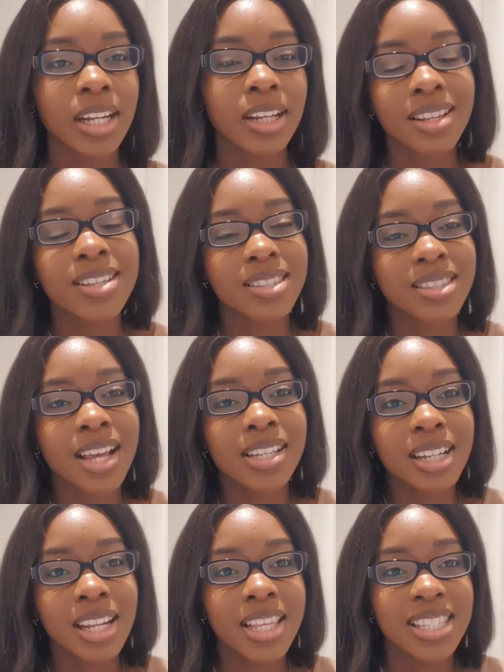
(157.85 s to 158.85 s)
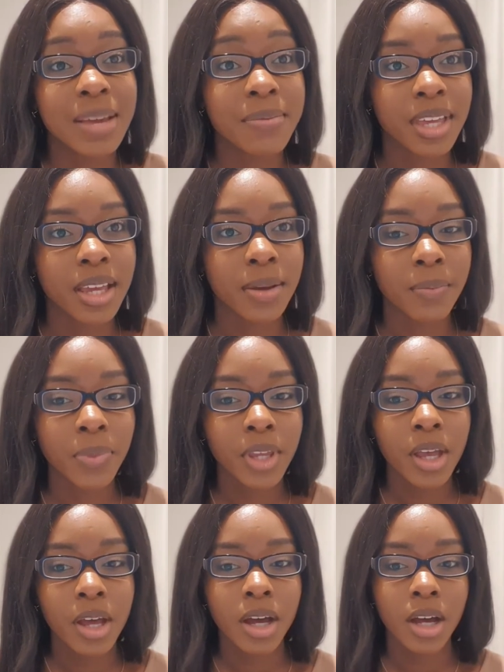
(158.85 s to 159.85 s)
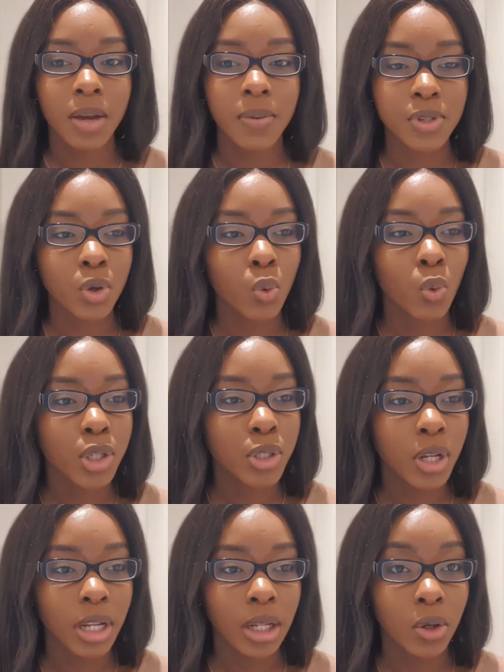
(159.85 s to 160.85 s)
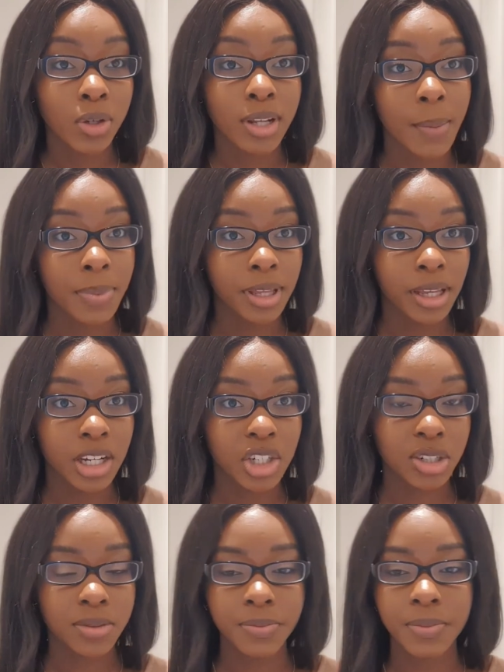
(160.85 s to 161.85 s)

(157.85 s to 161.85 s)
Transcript: It's technically the same thing. So what do you need on your application?